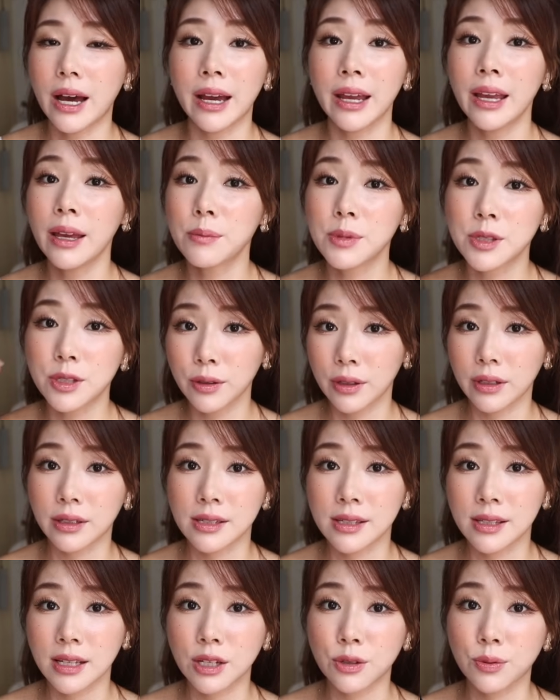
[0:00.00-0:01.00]
I am still at a
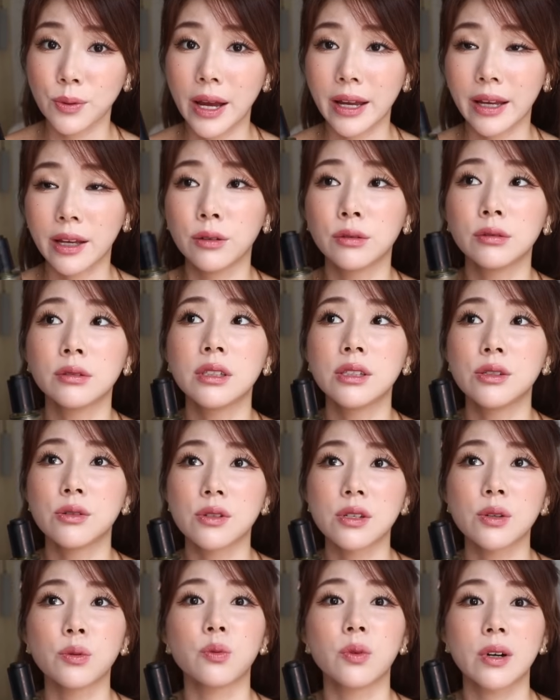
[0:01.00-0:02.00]
stage where I can only
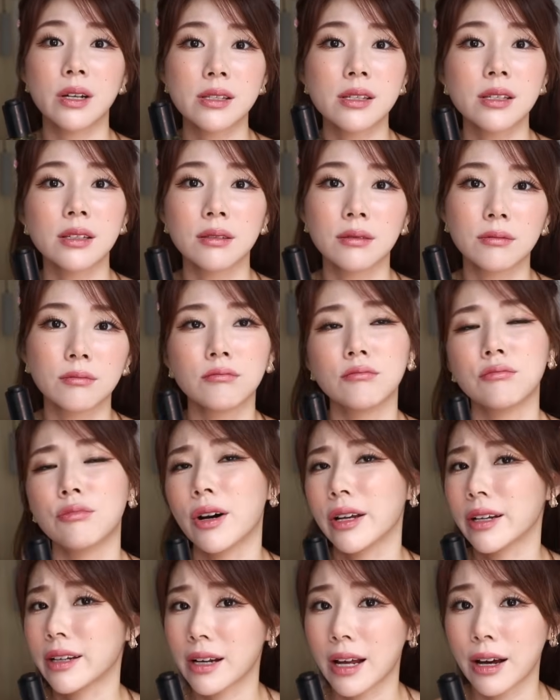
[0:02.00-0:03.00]
use it once in
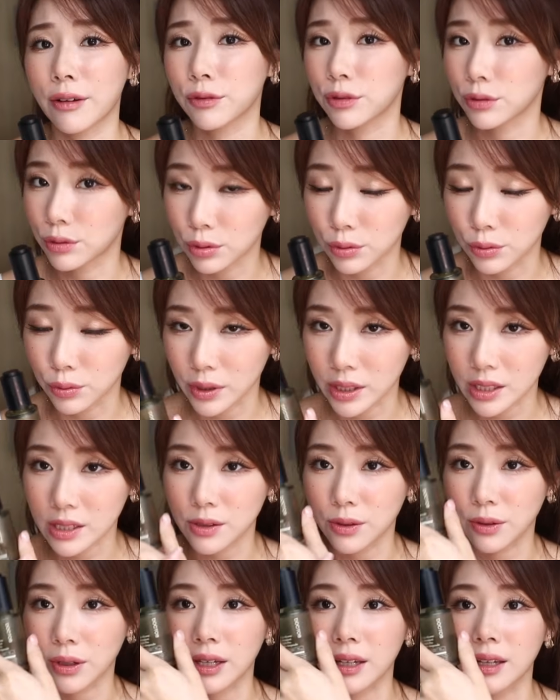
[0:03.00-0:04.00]
1.5 to 2
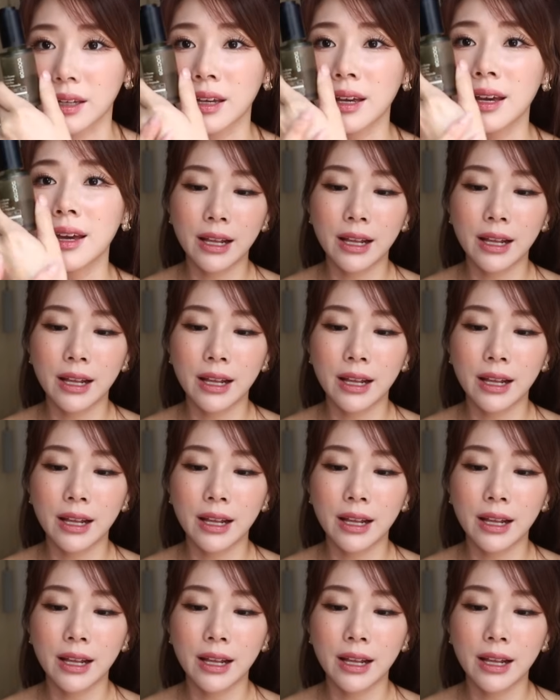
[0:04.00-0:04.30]
weeks, okay?